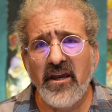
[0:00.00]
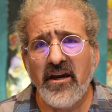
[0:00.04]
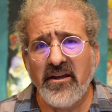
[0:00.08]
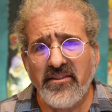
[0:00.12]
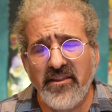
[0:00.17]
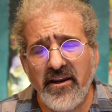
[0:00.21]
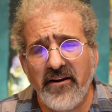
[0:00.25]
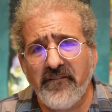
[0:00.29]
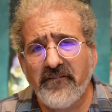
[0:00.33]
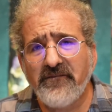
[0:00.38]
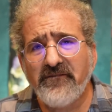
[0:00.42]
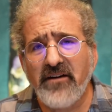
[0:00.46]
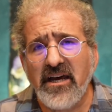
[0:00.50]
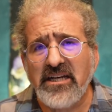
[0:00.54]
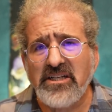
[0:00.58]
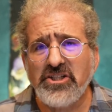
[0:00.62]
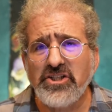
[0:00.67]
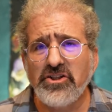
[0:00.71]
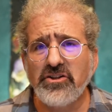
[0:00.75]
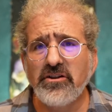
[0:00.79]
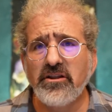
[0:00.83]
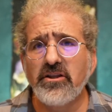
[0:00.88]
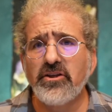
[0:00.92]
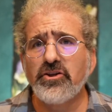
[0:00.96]
that
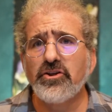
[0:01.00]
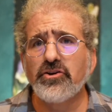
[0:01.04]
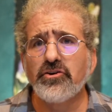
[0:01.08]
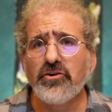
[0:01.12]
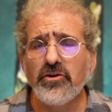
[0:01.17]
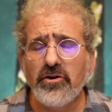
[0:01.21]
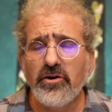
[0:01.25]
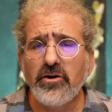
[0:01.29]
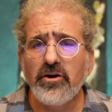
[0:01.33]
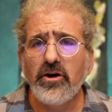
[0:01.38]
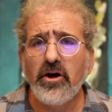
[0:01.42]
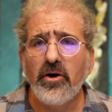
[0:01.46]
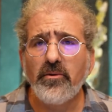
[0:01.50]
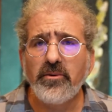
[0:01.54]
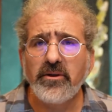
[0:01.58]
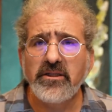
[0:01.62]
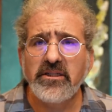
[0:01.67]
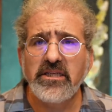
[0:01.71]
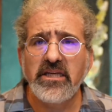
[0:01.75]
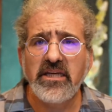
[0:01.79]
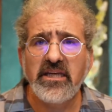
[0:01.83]
eventually you're going to